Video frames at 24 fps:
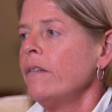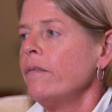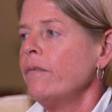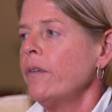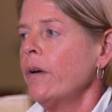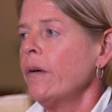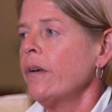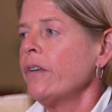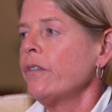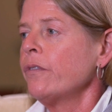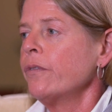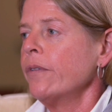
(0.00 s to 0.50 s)

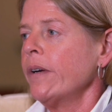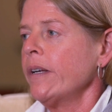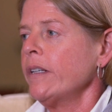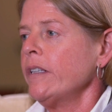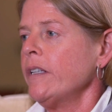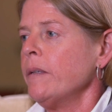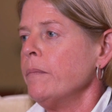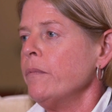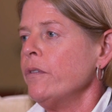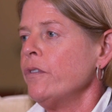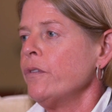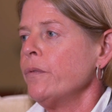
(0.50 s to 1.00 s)
varies
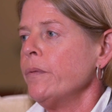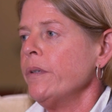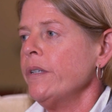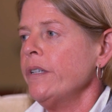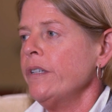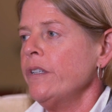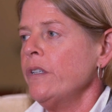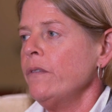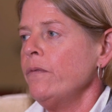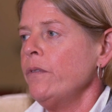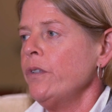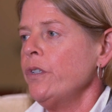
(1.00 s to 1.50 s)
greatly between
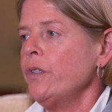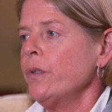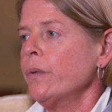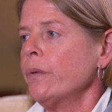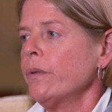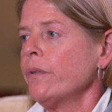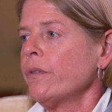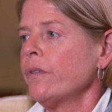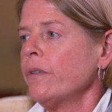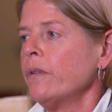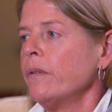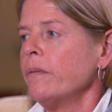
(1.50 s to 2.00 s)

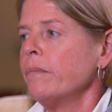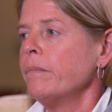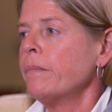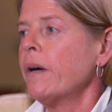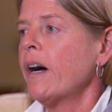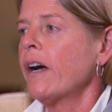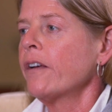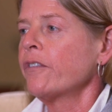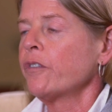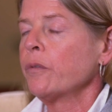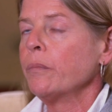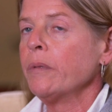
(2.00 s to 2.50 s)
individuals and
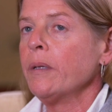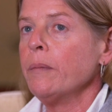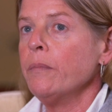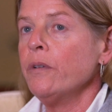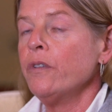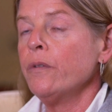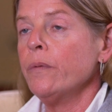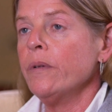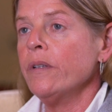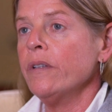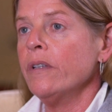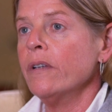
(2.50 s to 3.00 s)
possibly
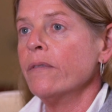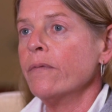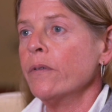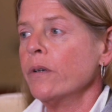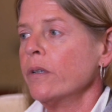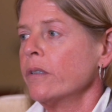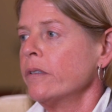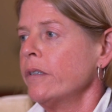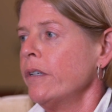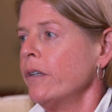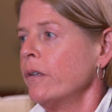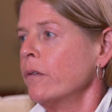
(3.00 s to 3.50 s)
between
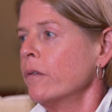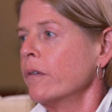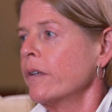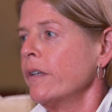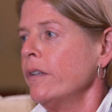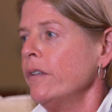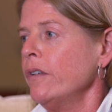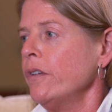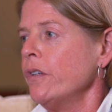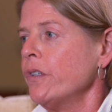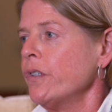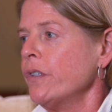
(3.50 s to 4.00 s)
different clinical
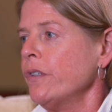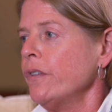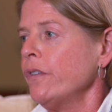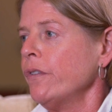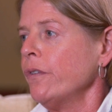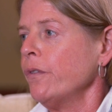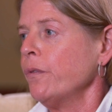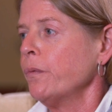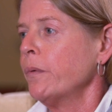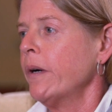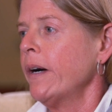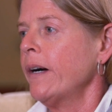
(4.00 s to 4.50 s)
conditions
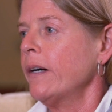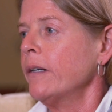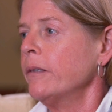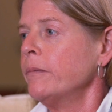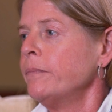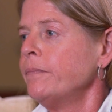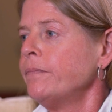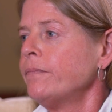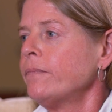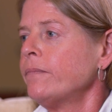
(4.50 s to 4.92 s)
as well.